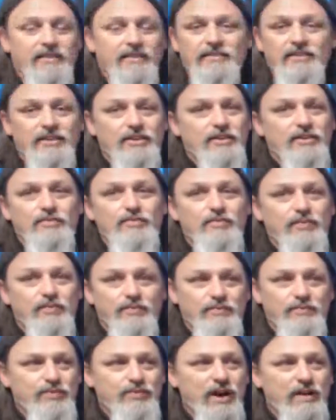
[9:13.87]
you know,
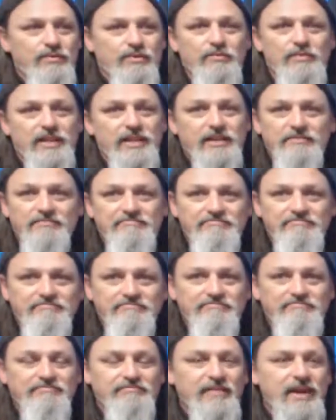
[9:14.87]
probably
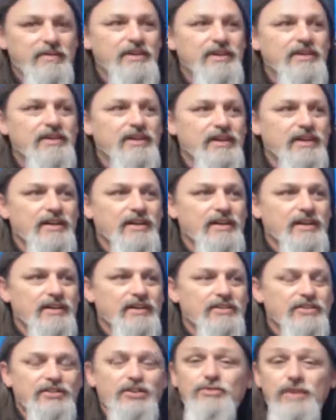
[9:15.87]
maybe
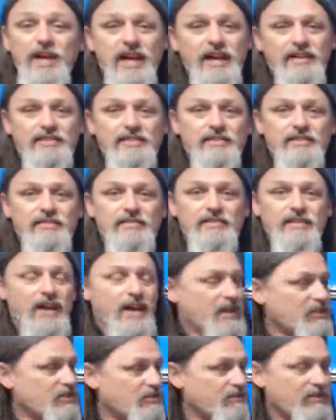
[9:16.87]
2 days,
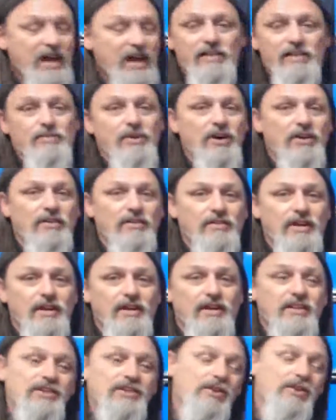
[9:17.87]
and you've got them all.
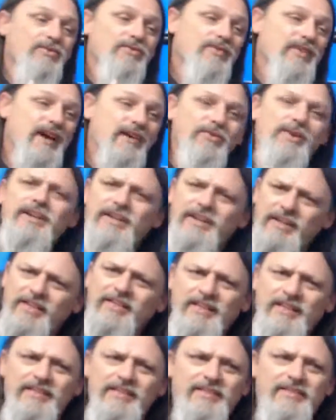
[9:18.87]
So that way,
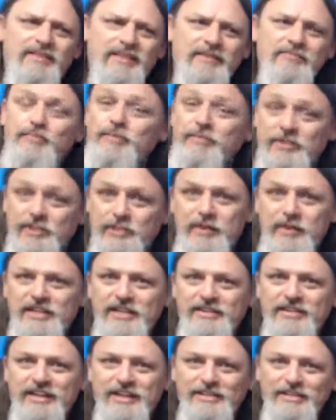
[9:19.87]
that
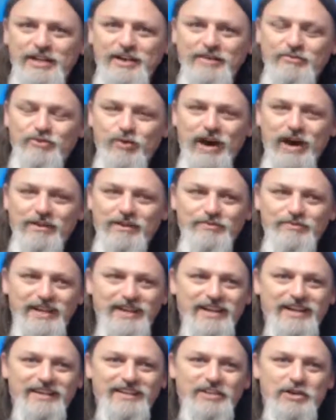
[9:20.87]
speeds things up quite a
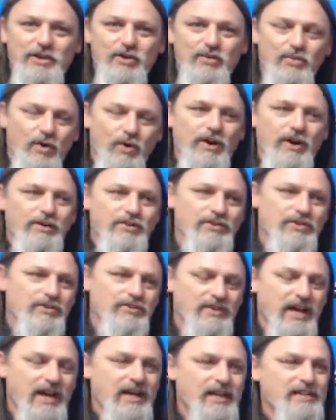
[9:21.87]
bit, you know, 1 or
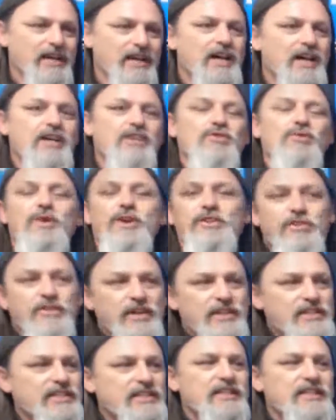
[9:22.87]
2 days, to where you
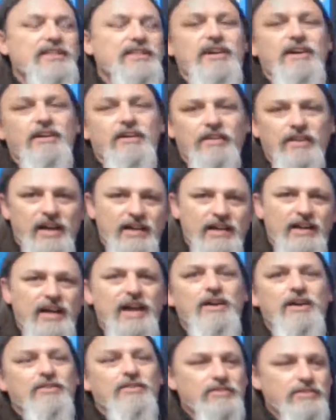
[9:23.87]
could sit there and
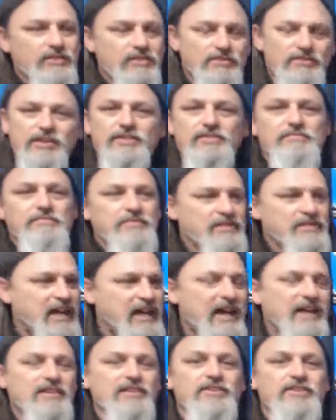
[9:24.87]
now you're just
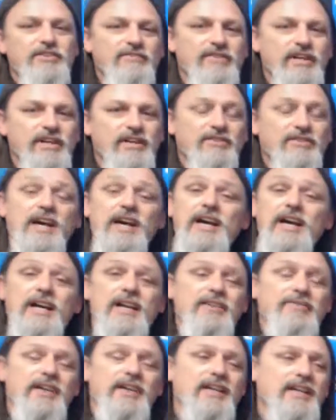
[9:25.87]
tackling your videos.
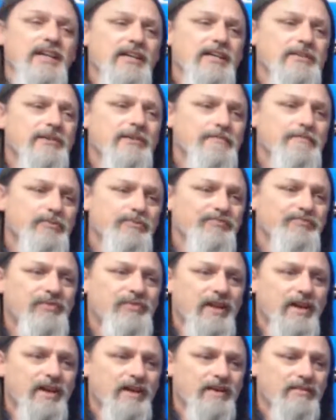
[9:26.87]
And the thing is,
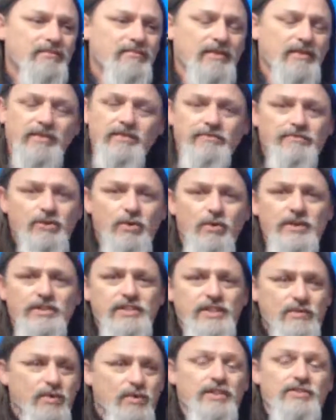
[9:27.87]
of
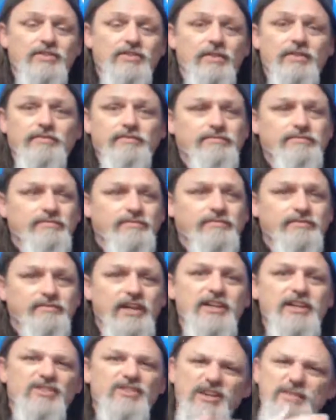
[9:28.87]
course, it works on
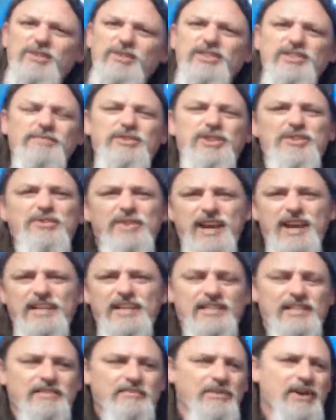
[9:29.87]
videos. I put some
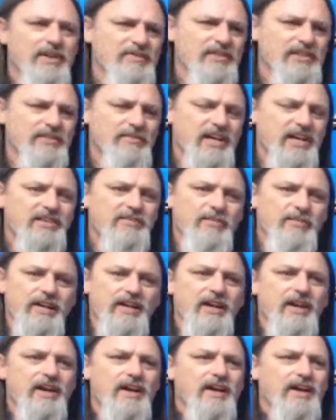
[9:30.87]
Q&As at the bottom of this page,
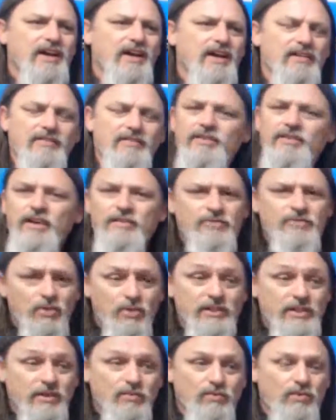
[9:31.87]
but of
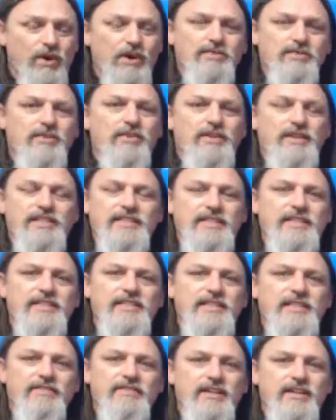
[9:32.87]
course, it works on
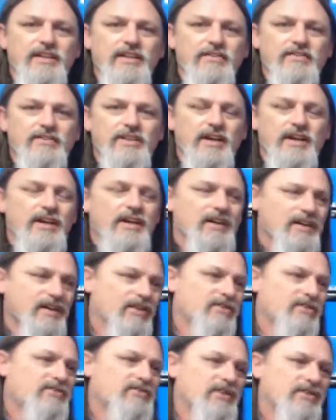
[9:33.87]
existing videos.
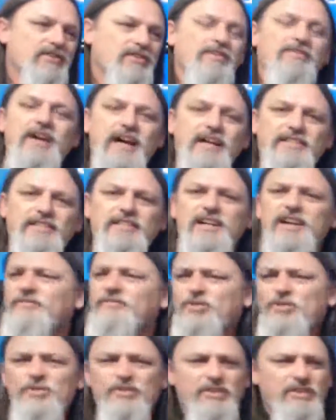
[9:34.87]
You know, so you've got
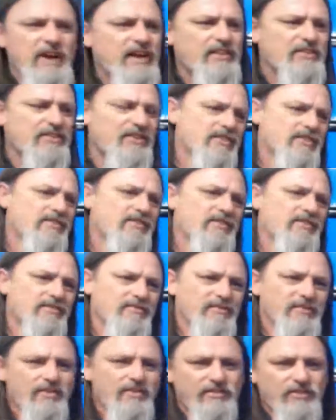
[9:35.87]
several, they're out there,
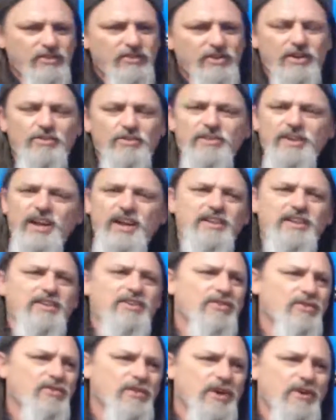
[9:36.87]
they're doing okay, you
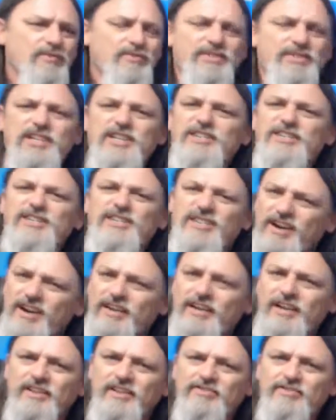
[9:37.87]
know, they're well positioned,
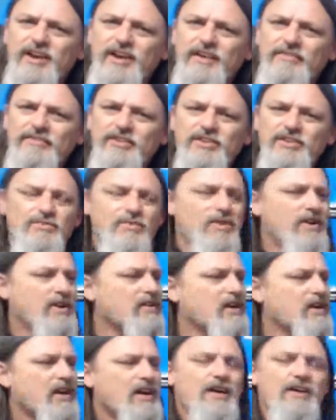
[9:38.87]
not getting the traffic you want.